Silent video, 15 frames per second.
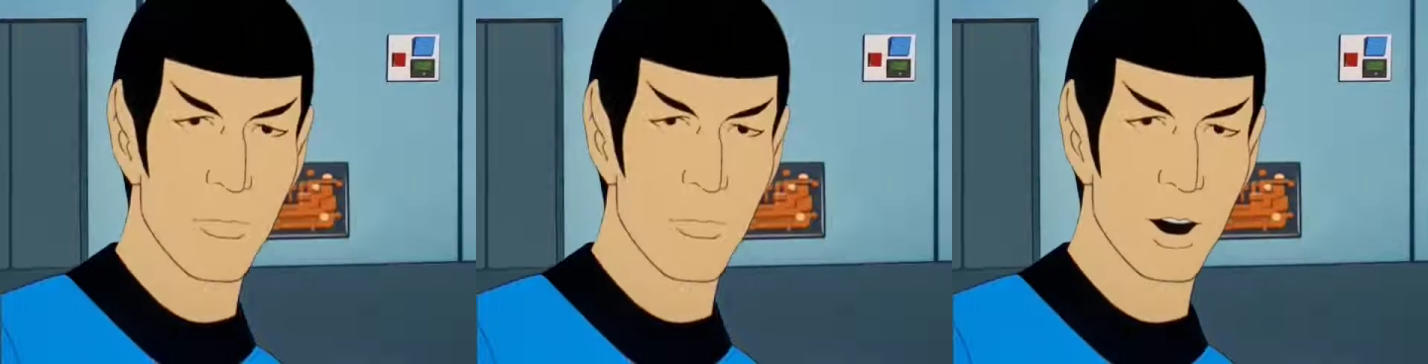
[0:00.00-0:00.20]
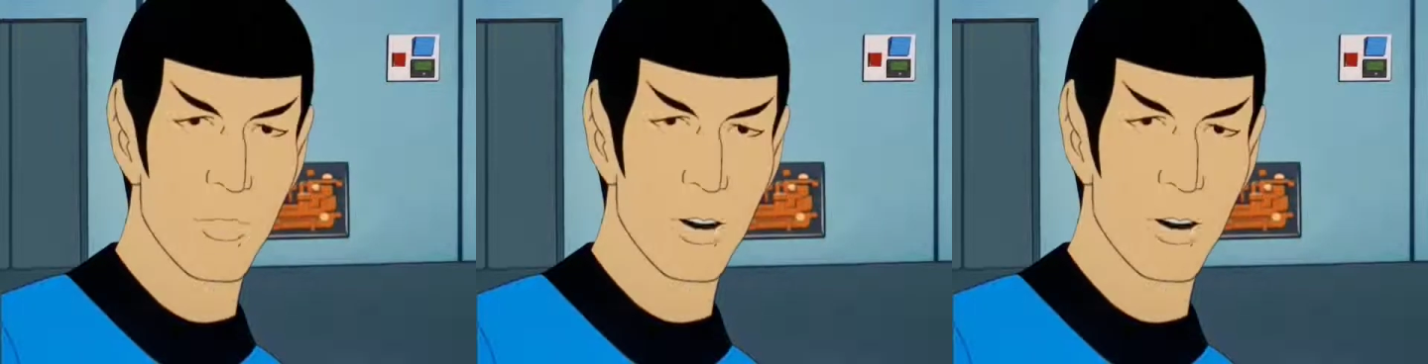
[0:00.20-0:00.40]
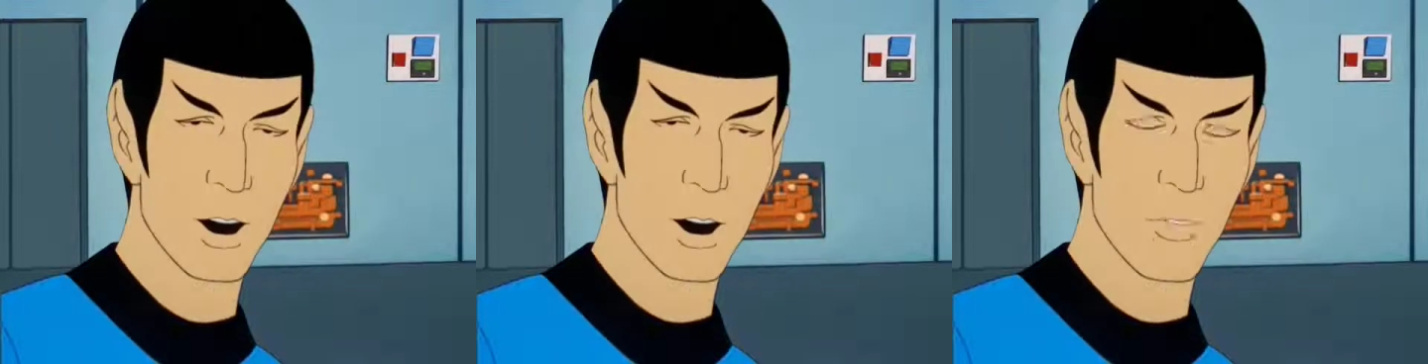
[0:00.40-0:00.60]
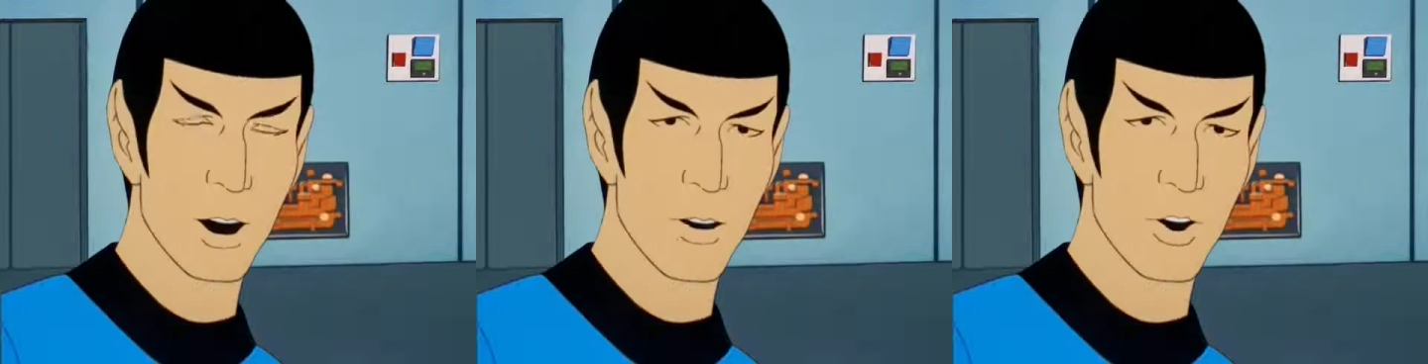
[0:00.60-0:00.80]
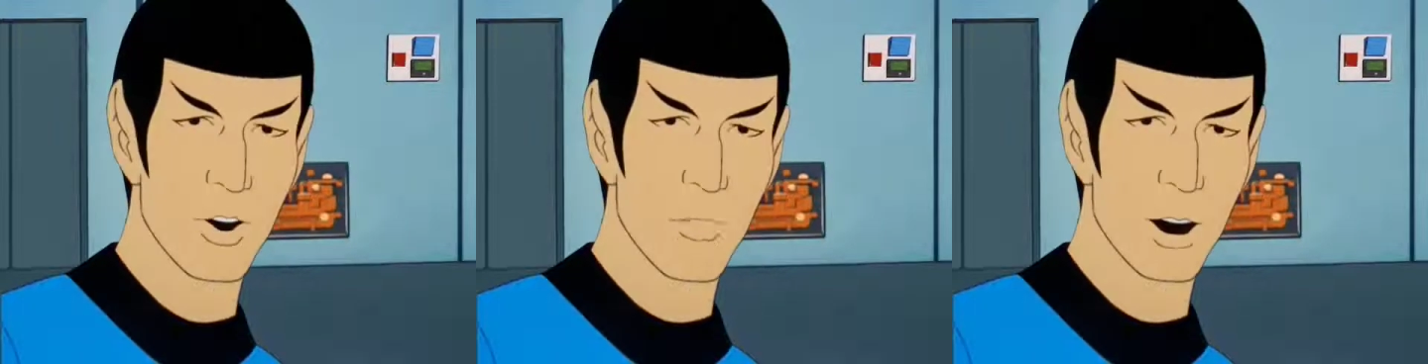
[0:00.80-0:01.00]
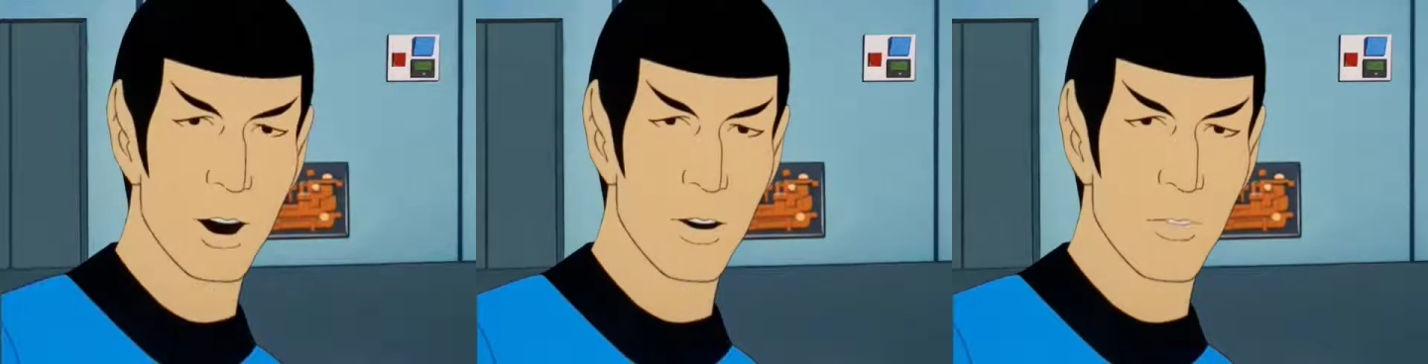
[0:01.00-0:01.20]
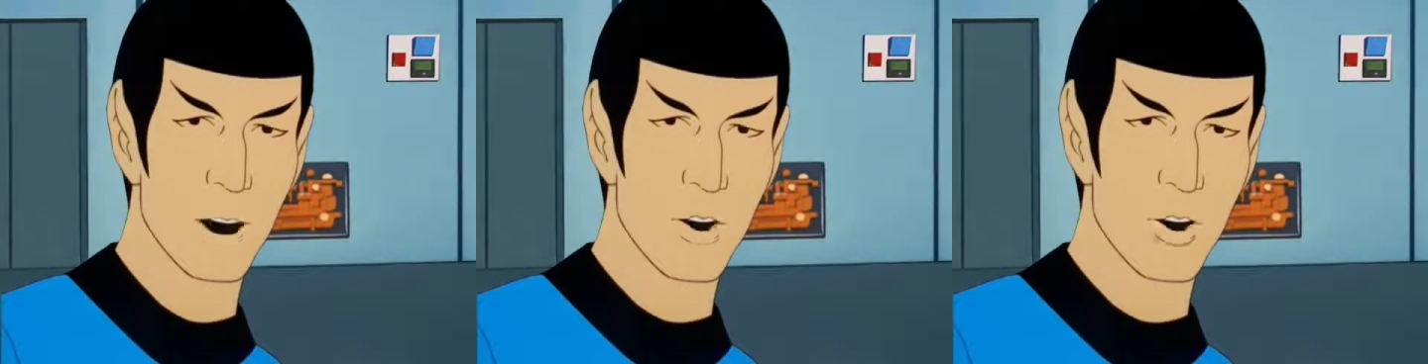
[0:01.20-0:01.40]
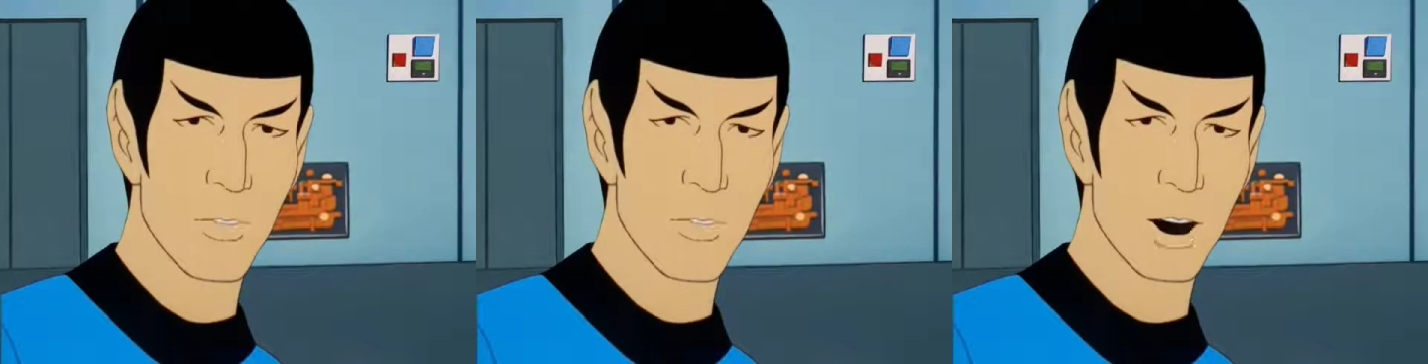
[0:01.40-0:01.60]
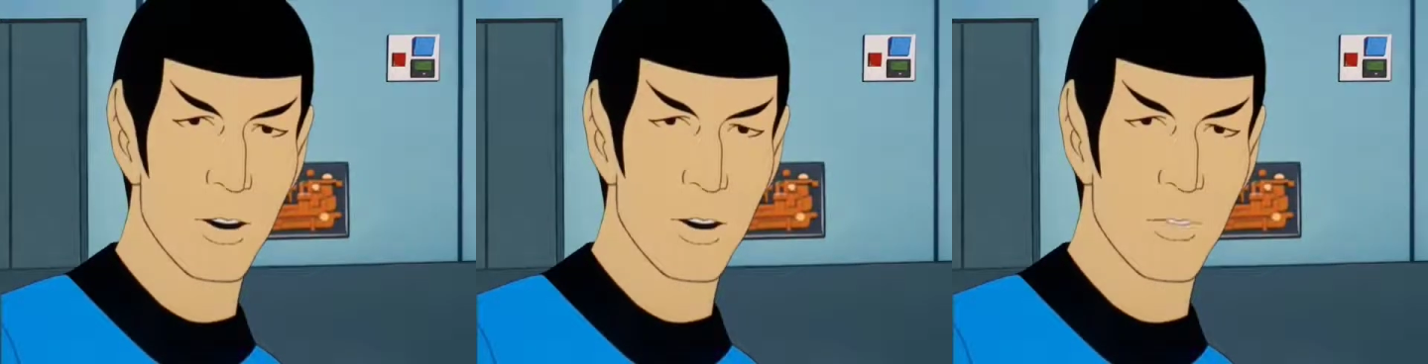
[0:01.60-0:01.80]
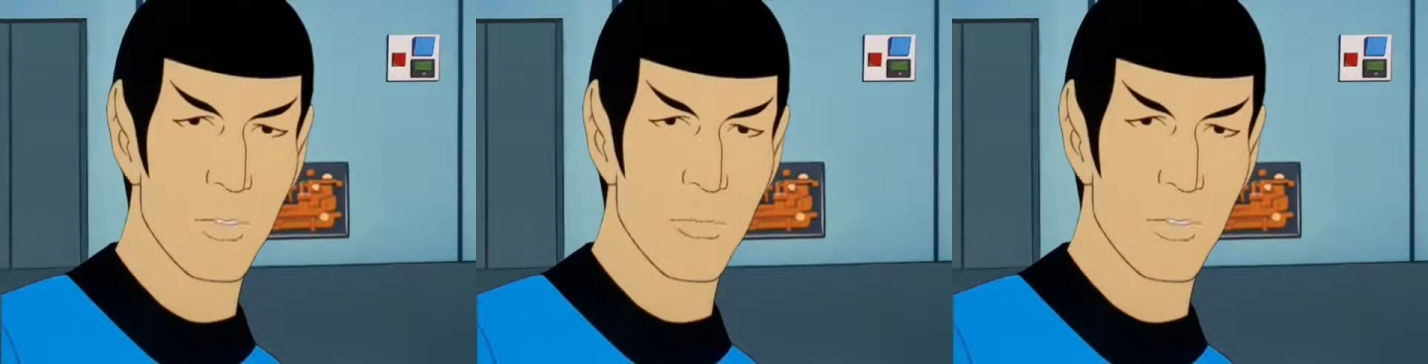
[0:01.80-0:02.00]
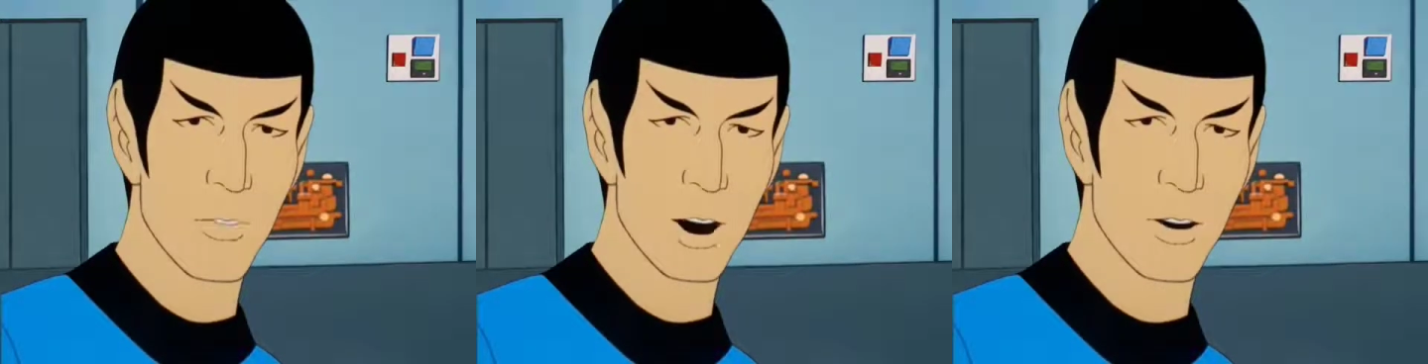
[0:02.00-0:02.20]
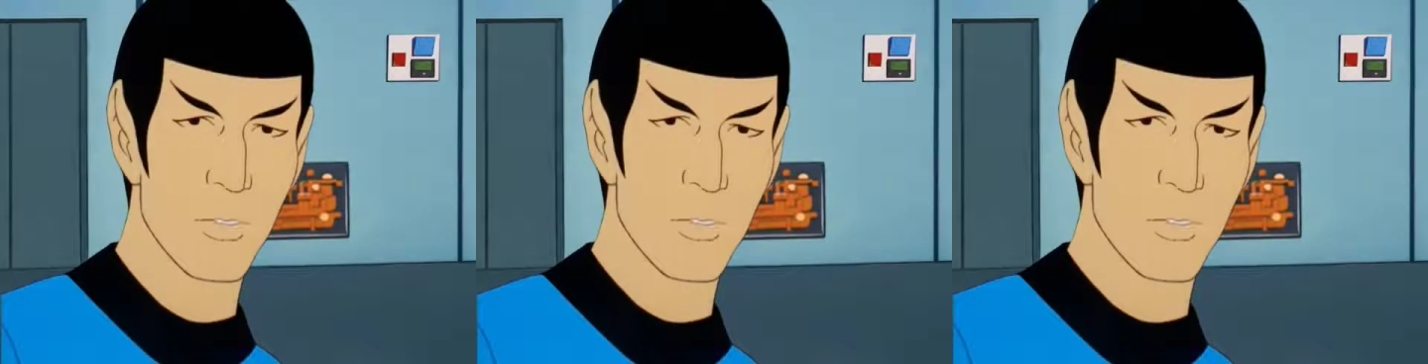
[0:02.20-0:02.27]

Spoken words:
Even if an argument seems to make sense,